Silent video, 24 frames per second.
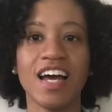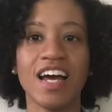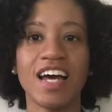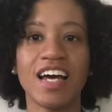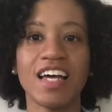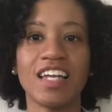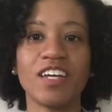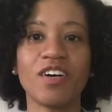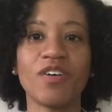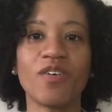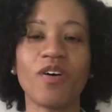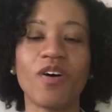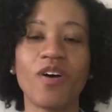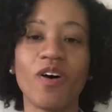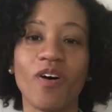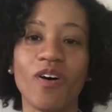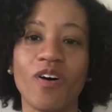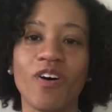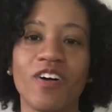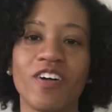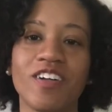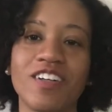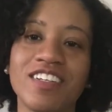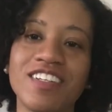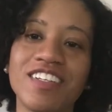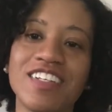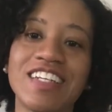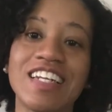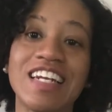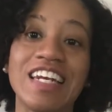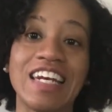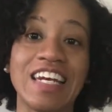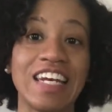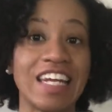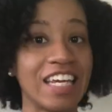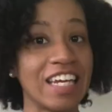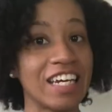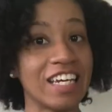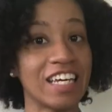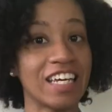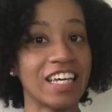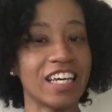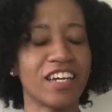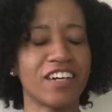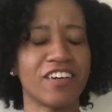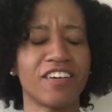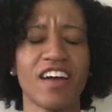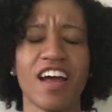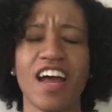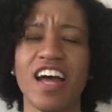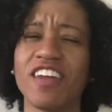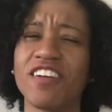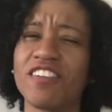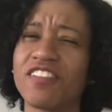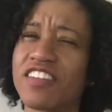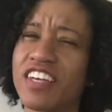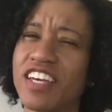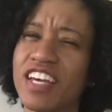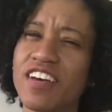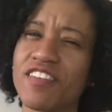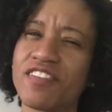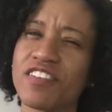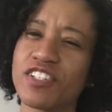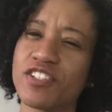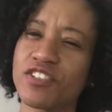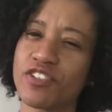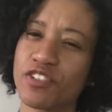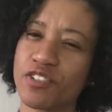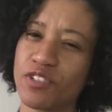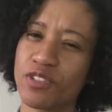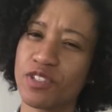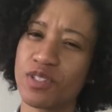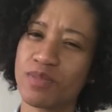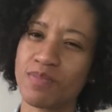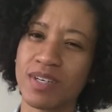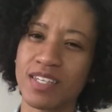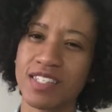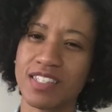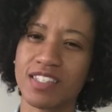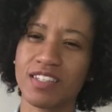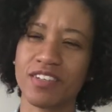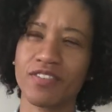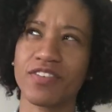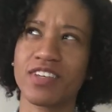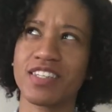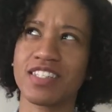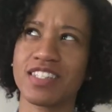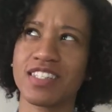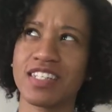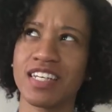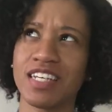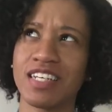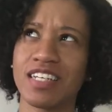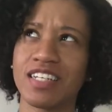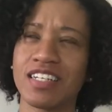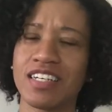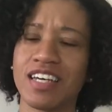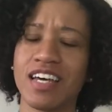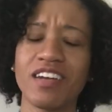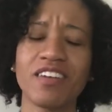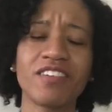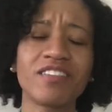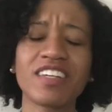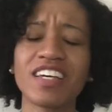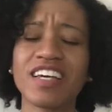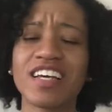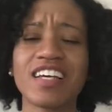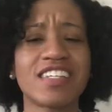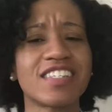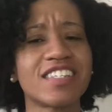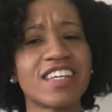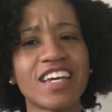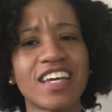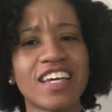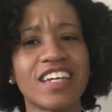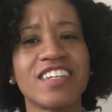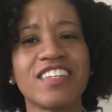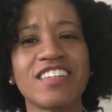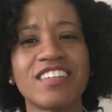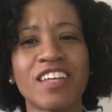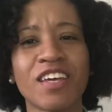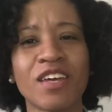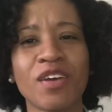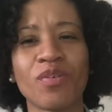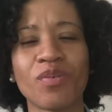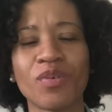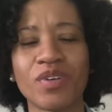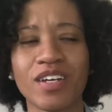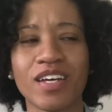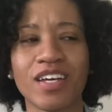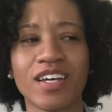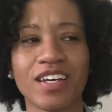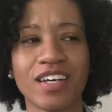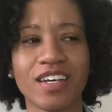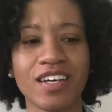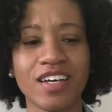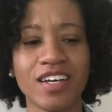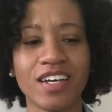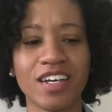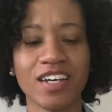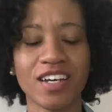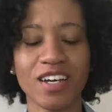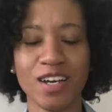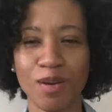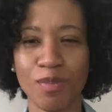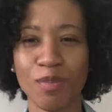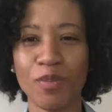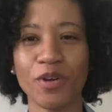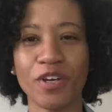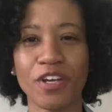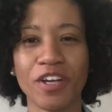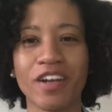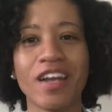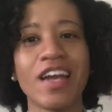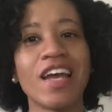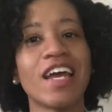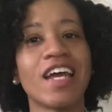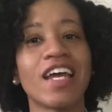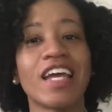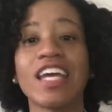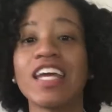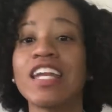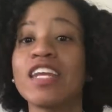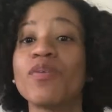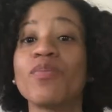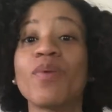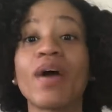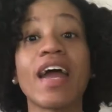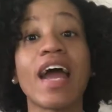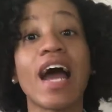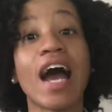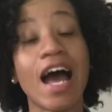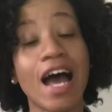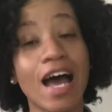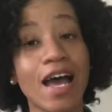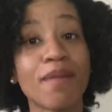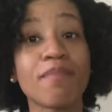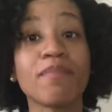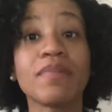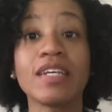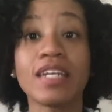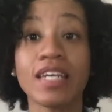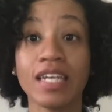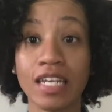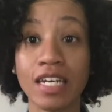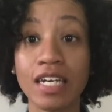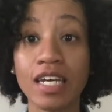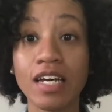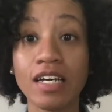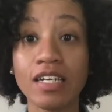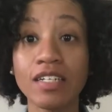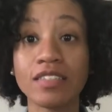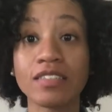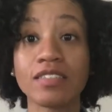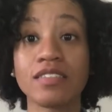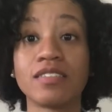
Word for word: Hello all, Nina here. I don't think I've introduced myself as Nina. I don't think I say anything when I come on here. Anyway, I'm Nina.